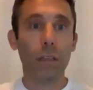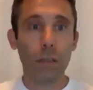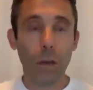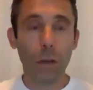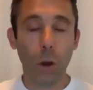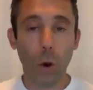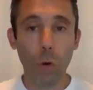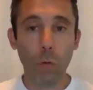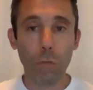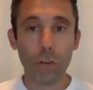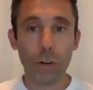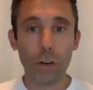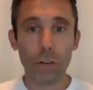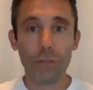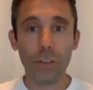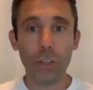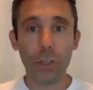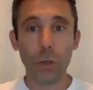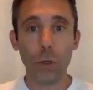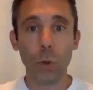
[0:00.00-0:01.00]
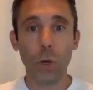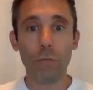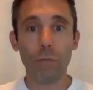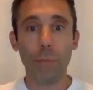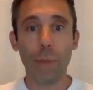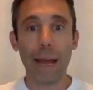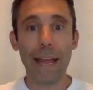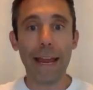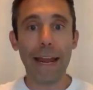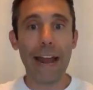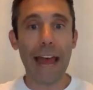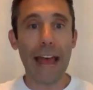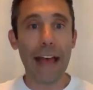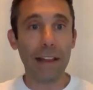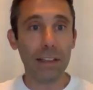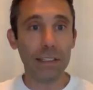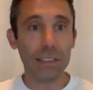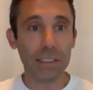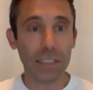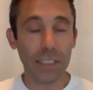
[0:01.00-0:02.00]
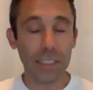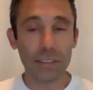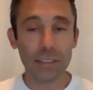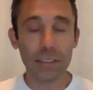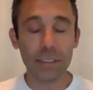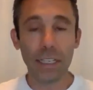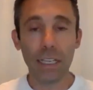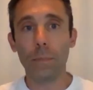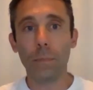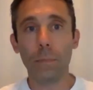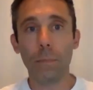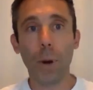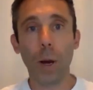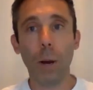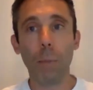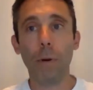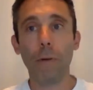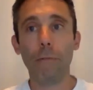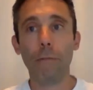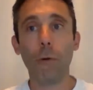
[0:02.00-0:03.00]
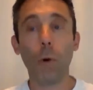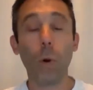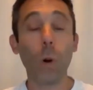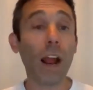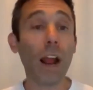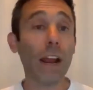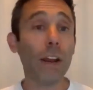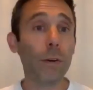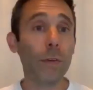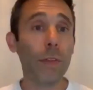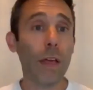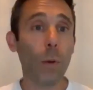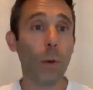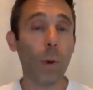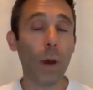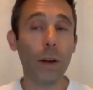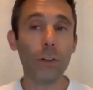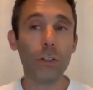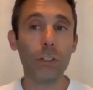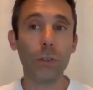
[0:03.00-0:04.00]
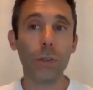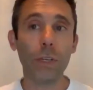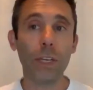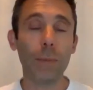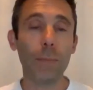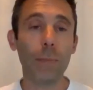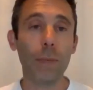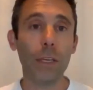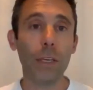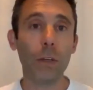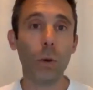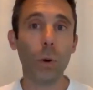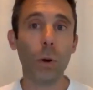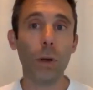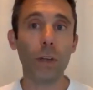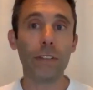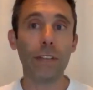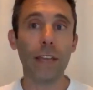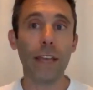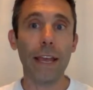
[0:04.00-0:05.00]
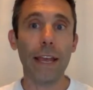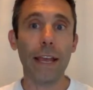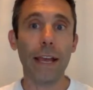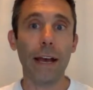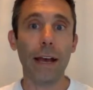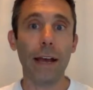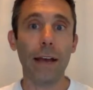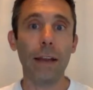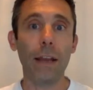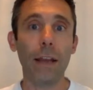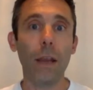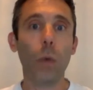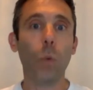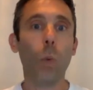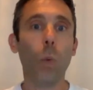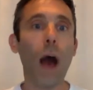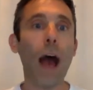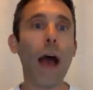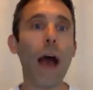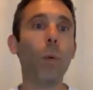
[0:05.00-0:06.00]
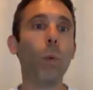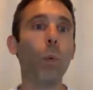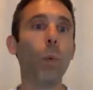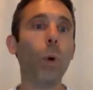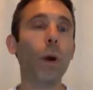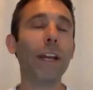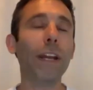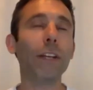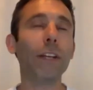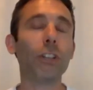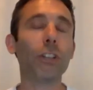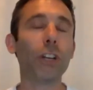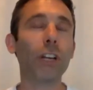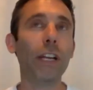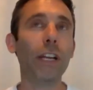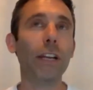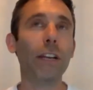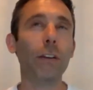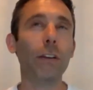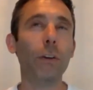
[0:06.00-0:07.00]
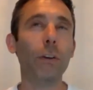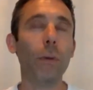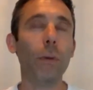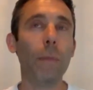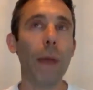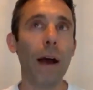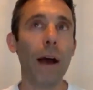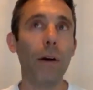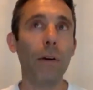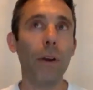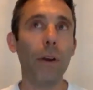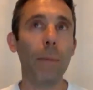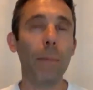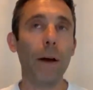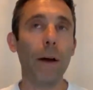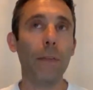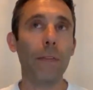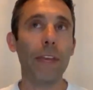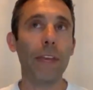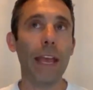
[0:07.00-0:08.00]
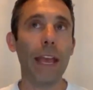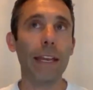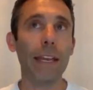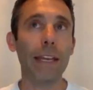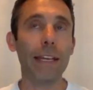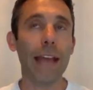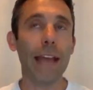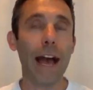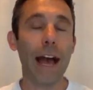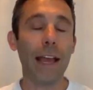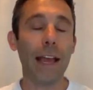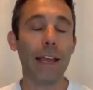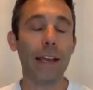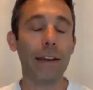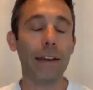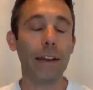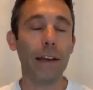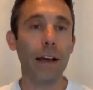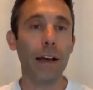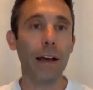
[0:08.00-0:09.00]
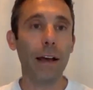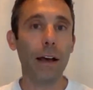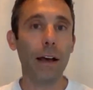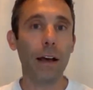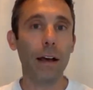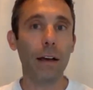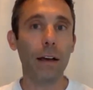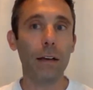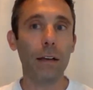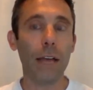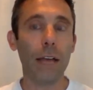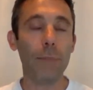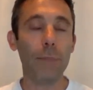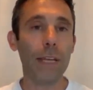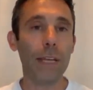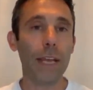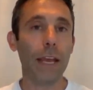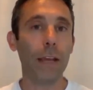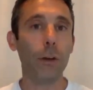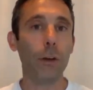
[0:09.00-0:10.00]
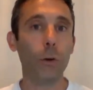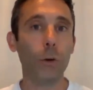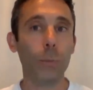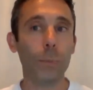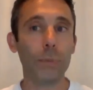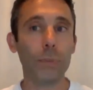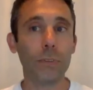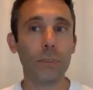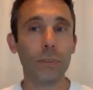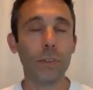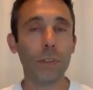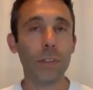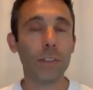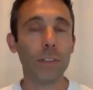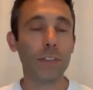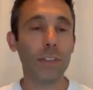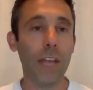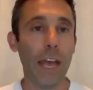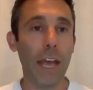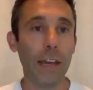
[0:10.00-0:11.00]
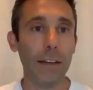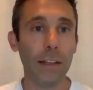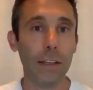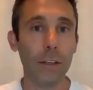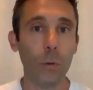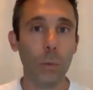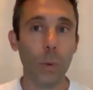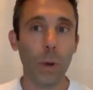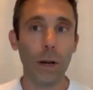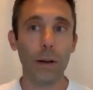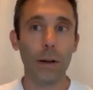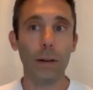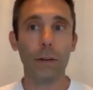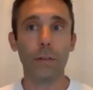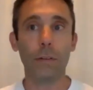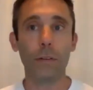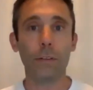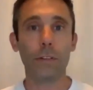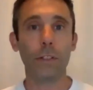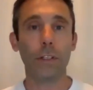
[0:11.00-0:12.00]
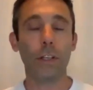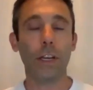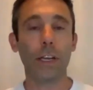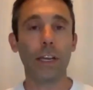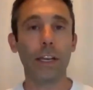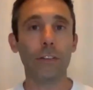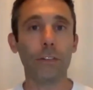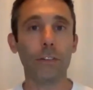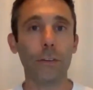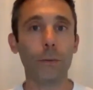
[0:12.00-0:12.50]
overview of my analysis. But before I do that, why don't you give me your take on what intrigued you about the 89 NBA hoops set that you wanted to look into?